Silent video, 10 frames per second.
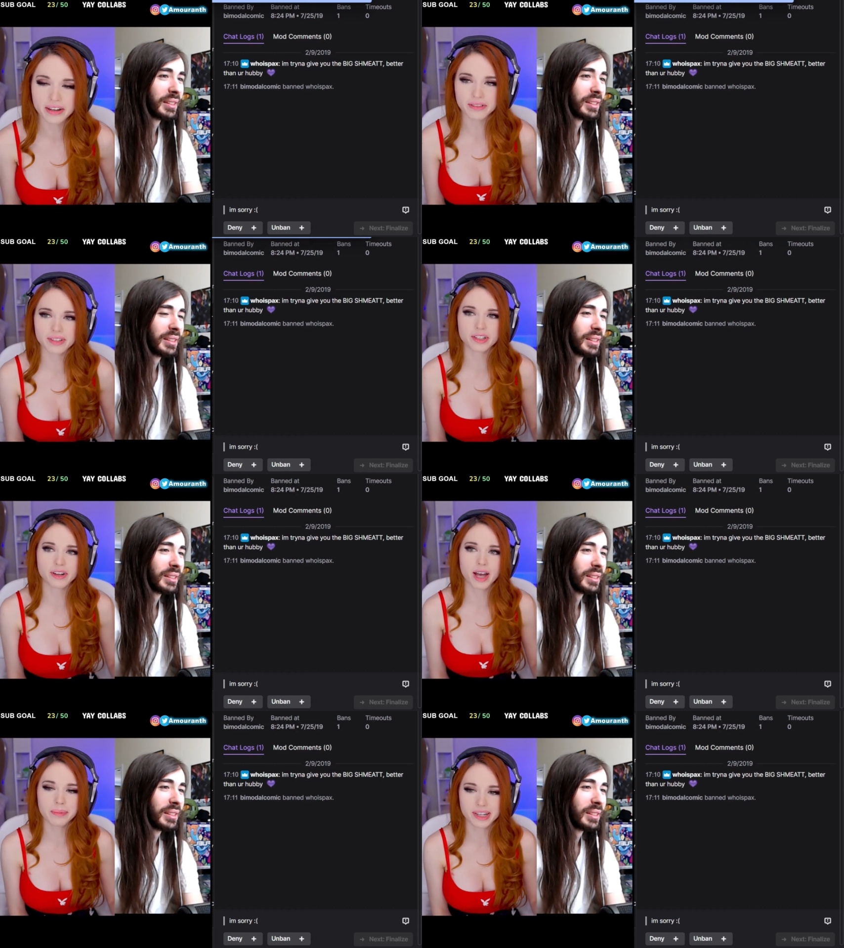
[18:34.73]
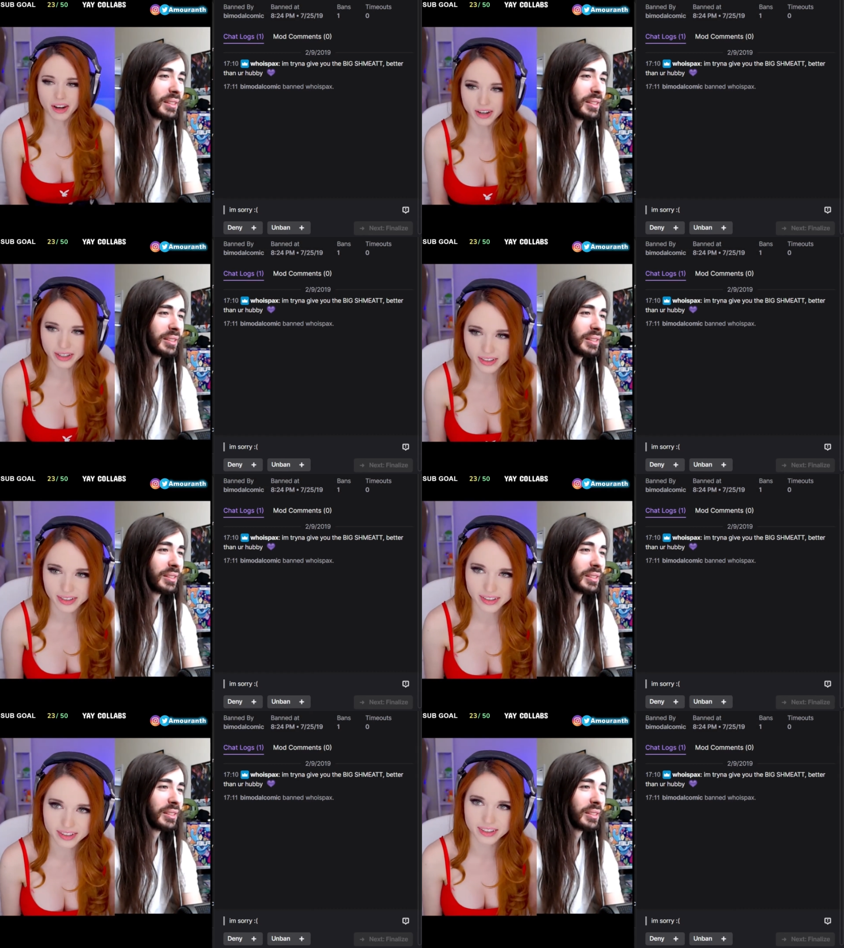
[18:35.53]
Speaker 1: than your hubby heart.
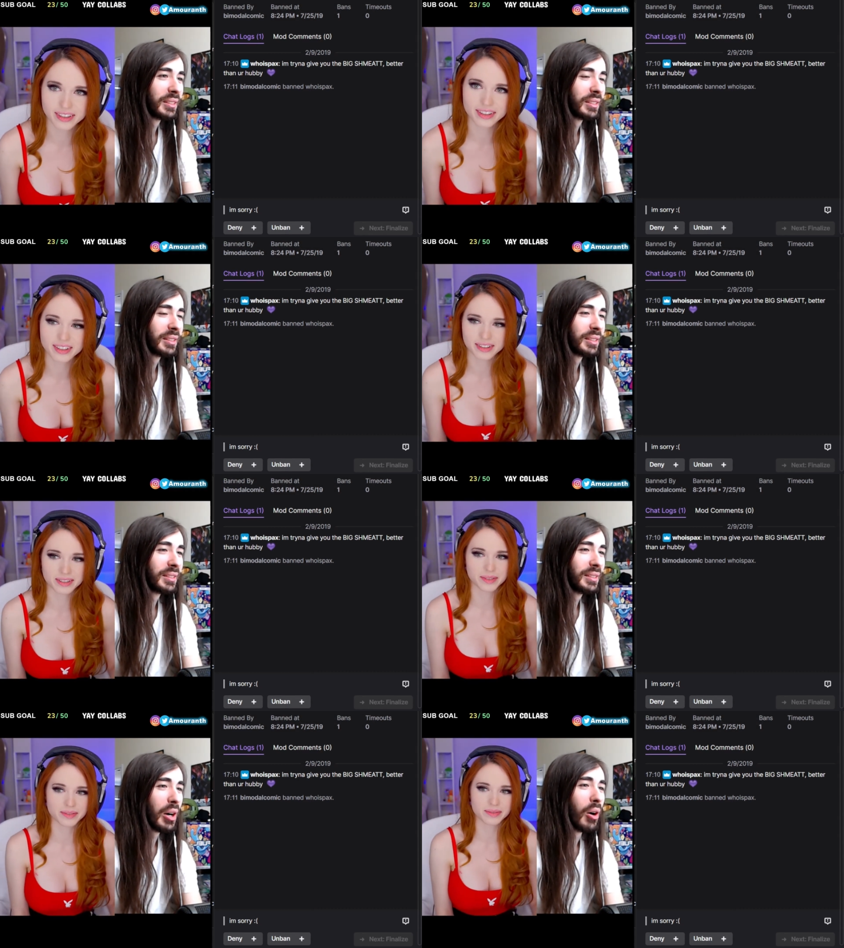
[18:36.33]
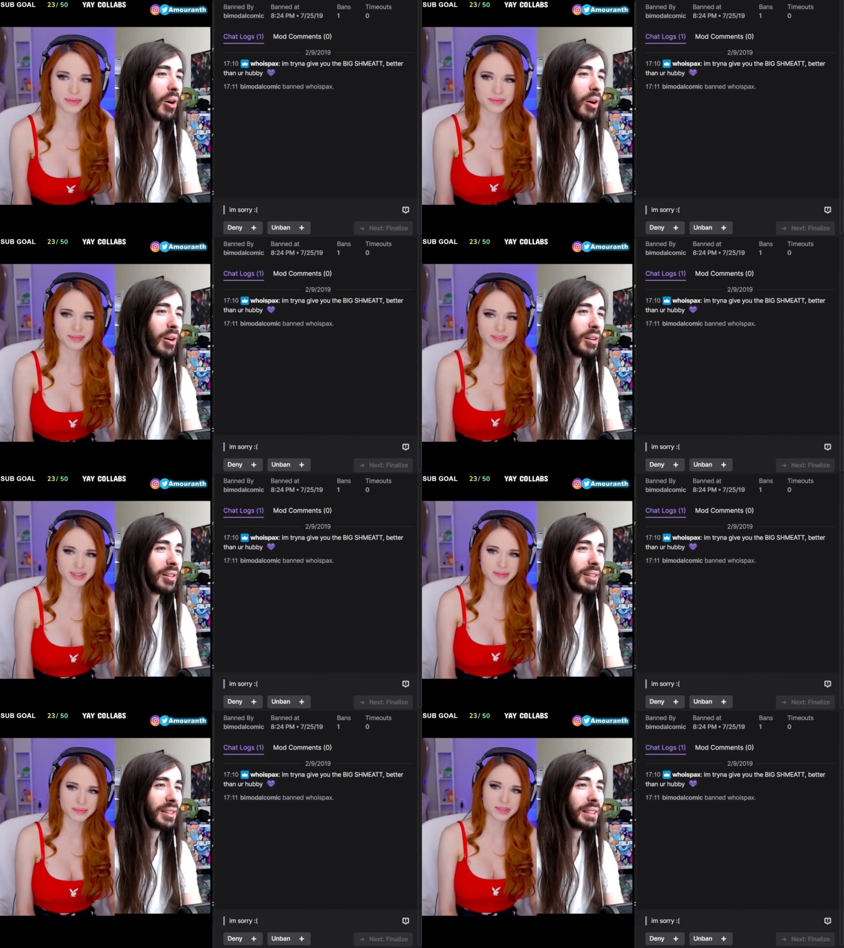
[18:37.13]
Oh.
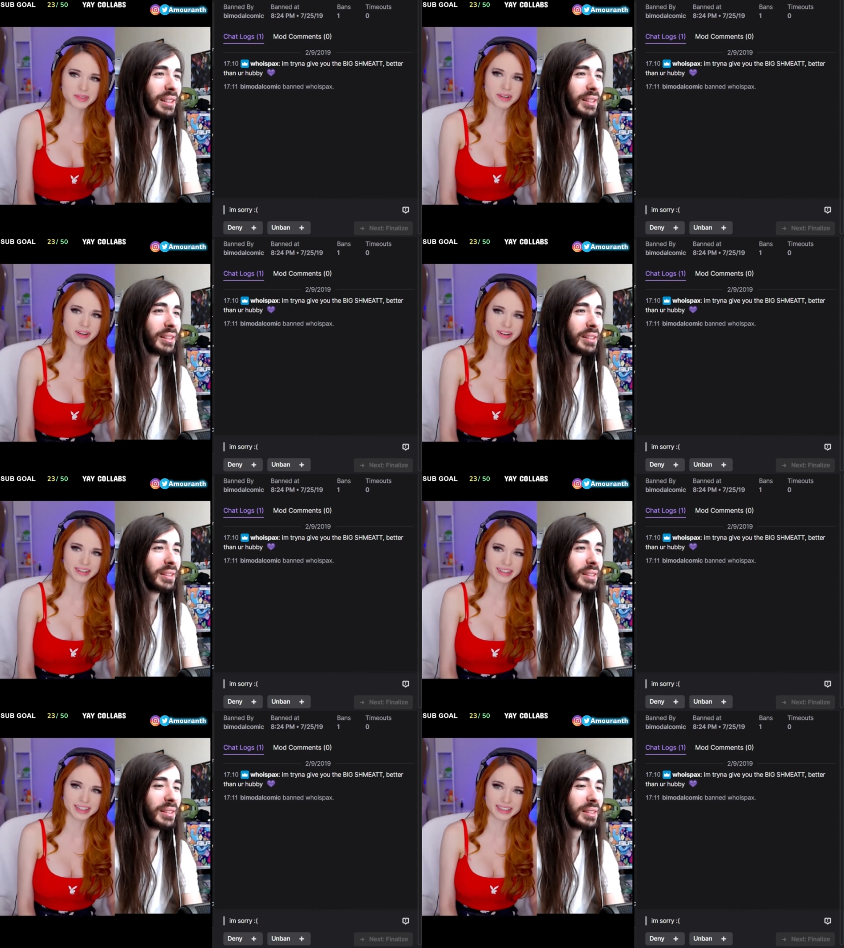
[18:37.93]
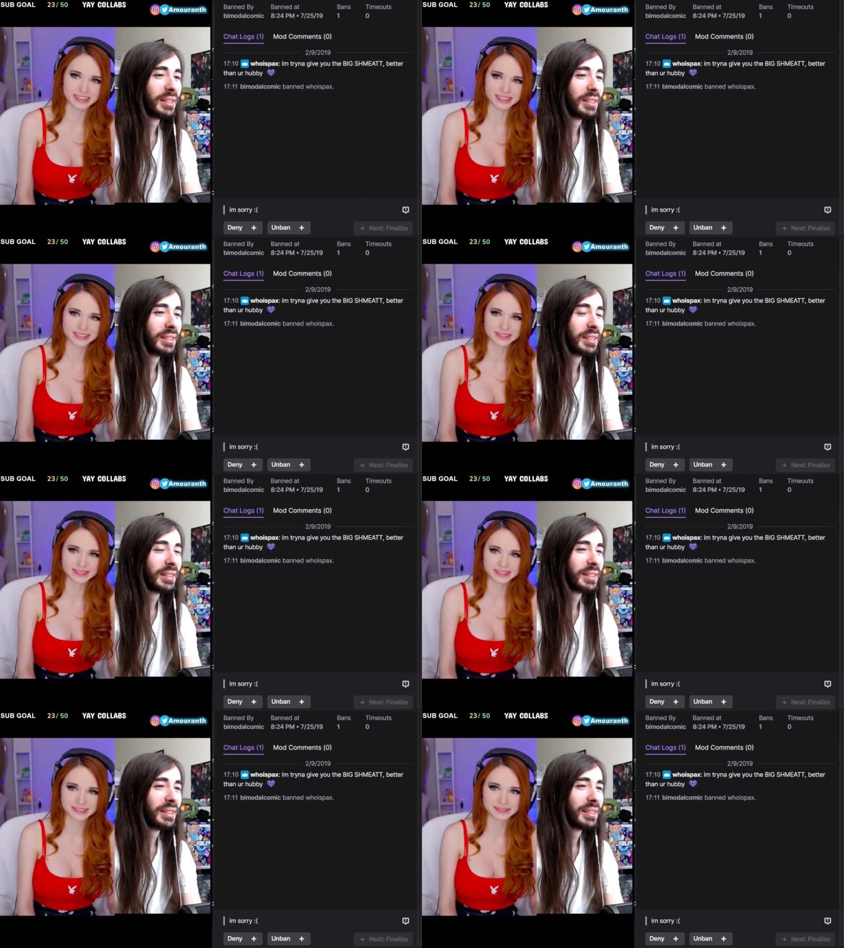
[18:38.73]
I'm sorry.
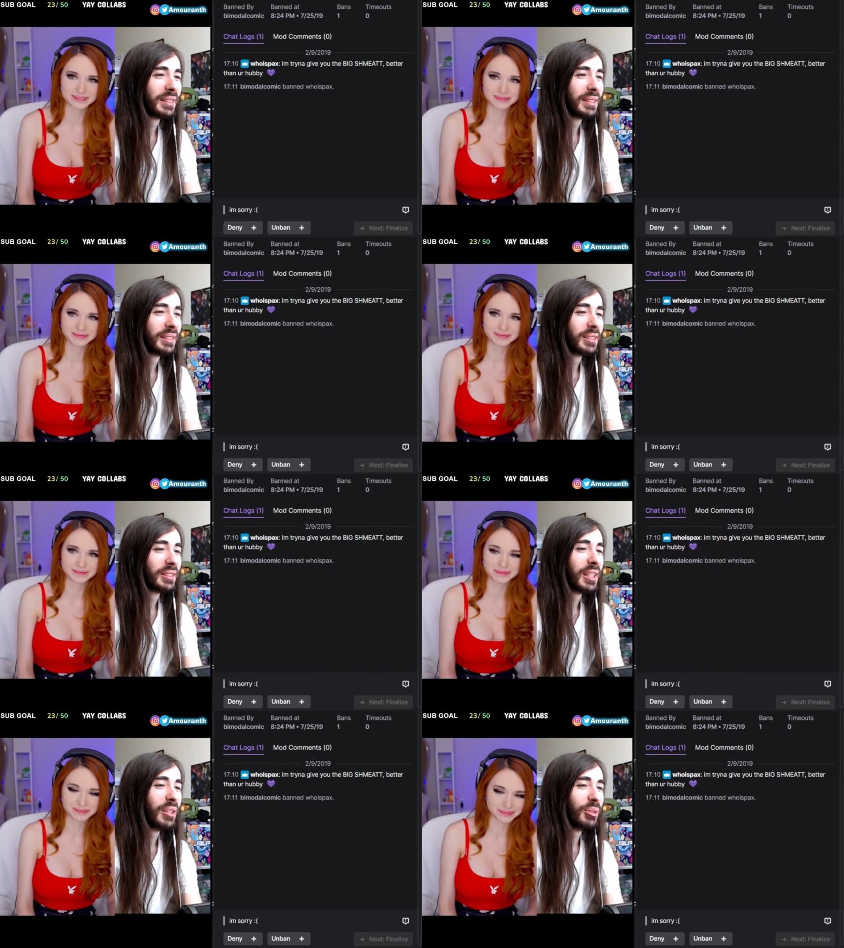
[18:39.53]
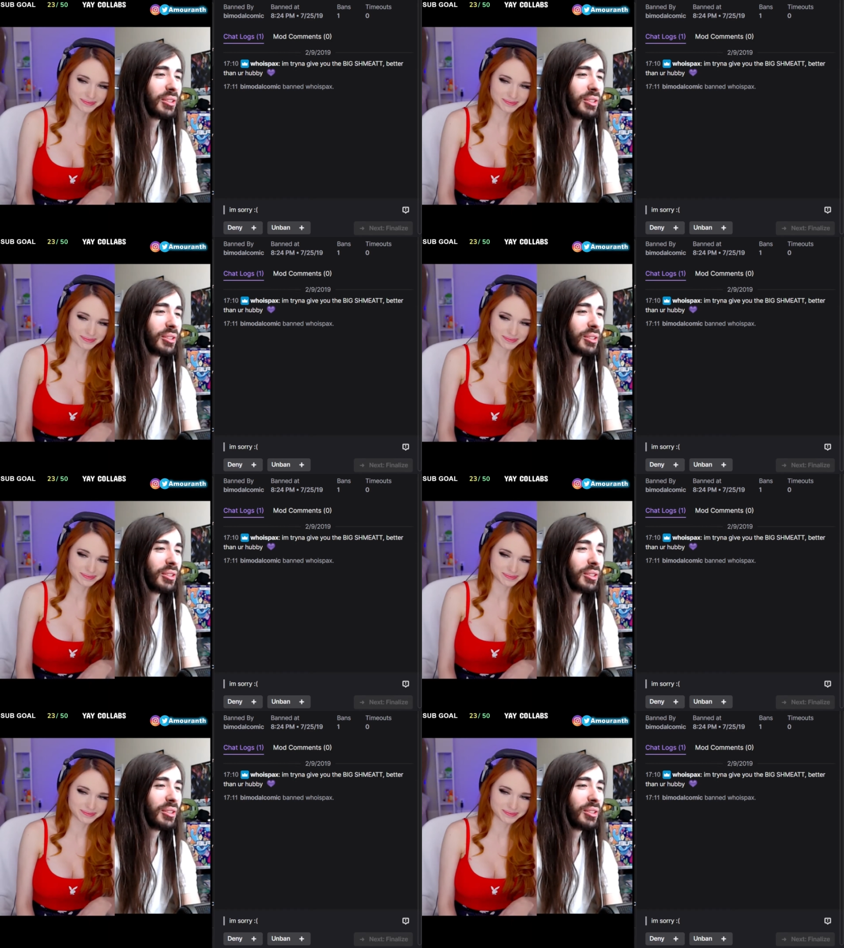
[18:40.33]
Speaker 2: Yeah, he was just